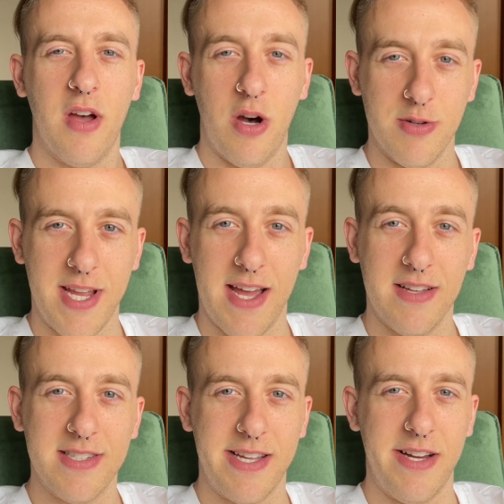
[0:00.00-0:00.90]

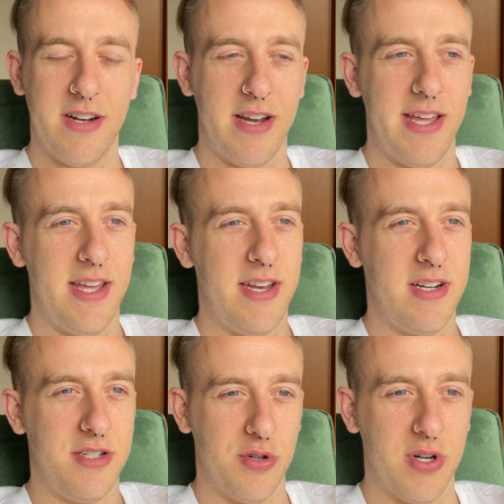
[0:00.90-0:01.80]
hotels here
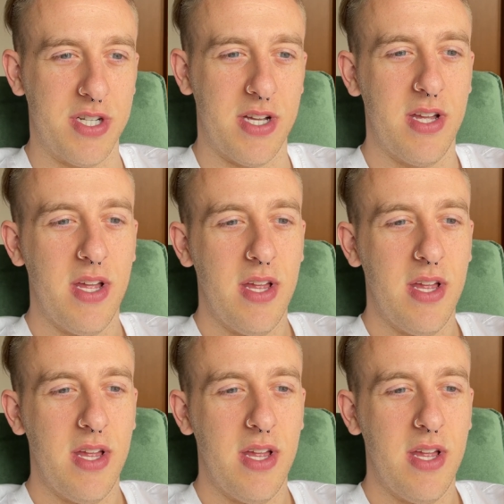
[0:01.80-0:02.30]
in Georgia.